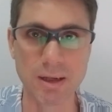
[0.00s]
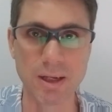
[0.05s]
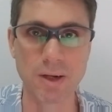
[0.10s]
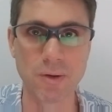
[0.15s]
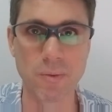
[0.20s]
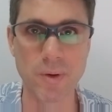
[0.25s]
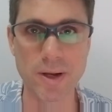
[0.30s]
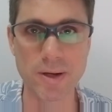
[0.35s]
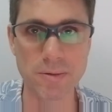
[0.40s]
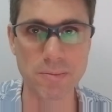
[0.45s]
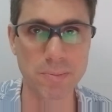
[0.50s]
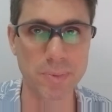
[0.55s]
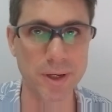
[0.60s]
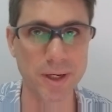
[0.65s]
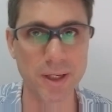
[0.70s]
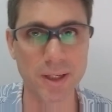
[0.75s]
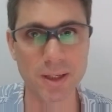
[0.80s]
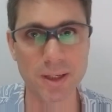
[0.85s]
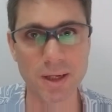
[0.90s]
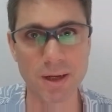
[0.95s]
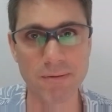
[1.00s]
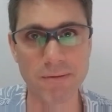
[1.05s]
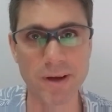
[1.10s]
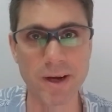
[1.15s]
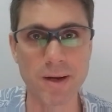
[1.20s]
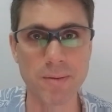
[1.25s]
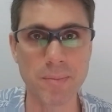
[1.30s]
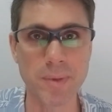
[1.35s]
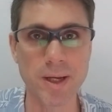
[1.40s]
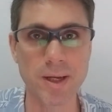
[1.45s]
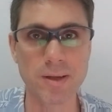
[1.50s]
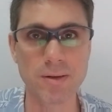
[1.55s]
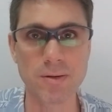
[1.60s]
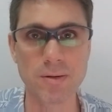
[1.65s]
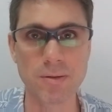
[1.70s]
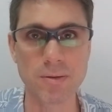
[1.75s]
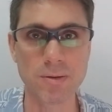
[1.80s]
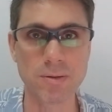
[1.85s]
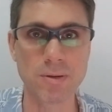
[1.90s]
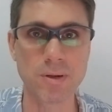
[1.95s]
when you bring a vannamei
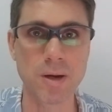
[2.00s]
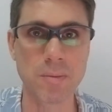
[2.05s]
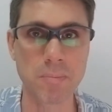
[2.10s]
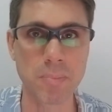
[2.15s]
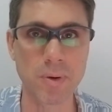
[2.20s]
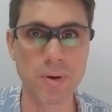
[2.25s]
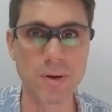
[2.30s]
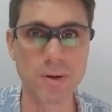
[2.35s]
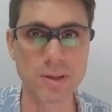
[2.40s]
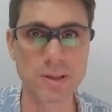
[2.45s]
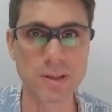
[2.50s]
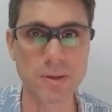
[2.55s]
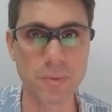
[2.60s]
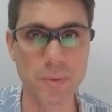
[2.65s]
to a pond,